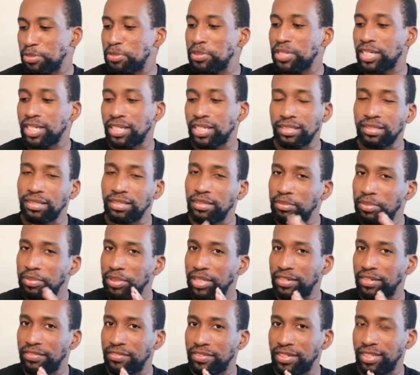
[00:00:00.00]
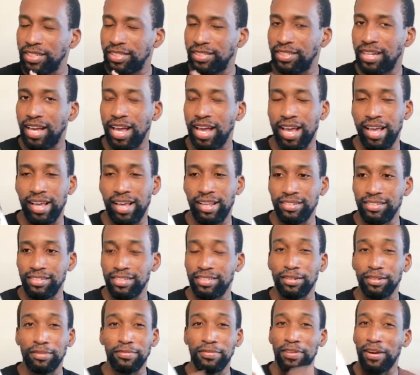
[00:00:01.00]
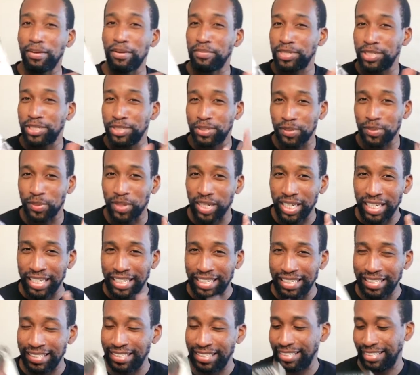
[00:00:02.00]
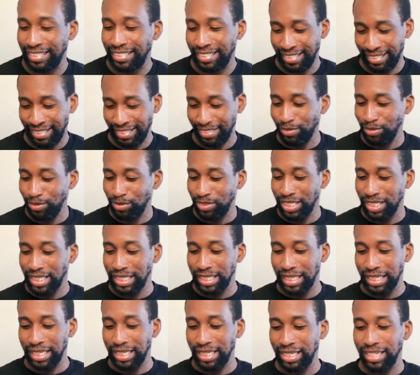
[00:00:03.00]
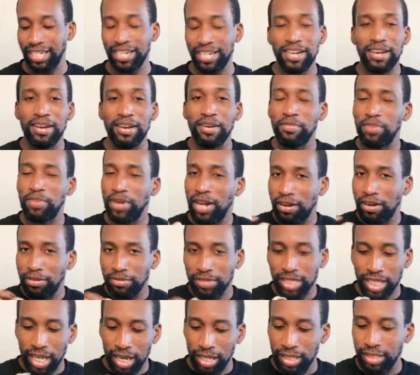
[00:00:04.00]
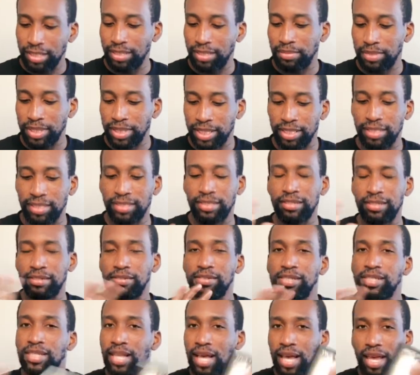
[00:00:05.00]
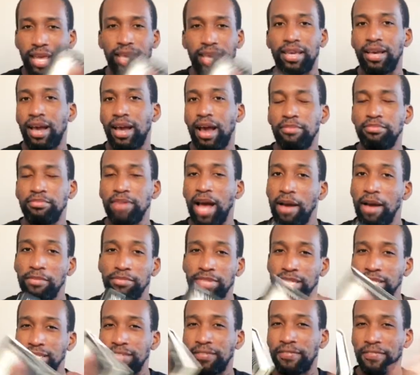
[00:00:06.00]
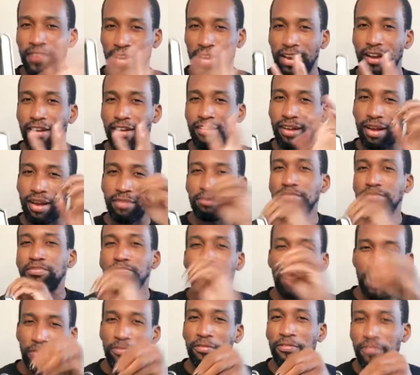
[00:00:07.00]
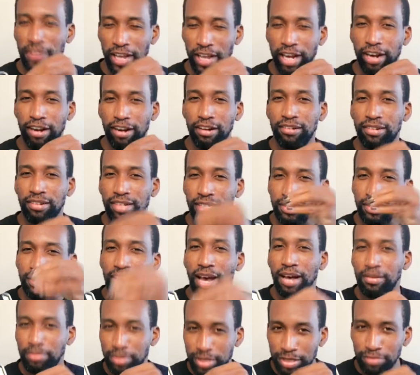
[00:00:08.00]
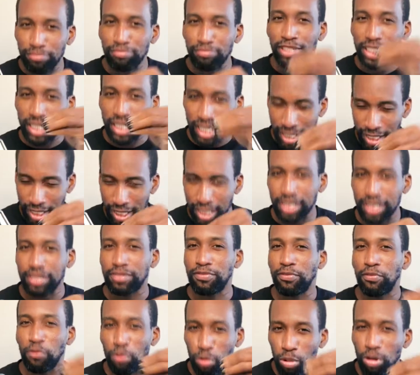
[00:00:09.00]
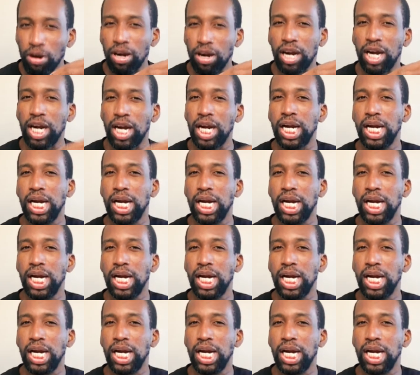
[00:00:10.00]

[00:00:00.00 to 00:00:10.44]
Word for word: reading a little bit of it, and so far I'm enjoying it. It's ooh, it's good, but I only got a little bit in, so it's like I'm, I'm it's fair. I'm I'm fair. I'll be reading this for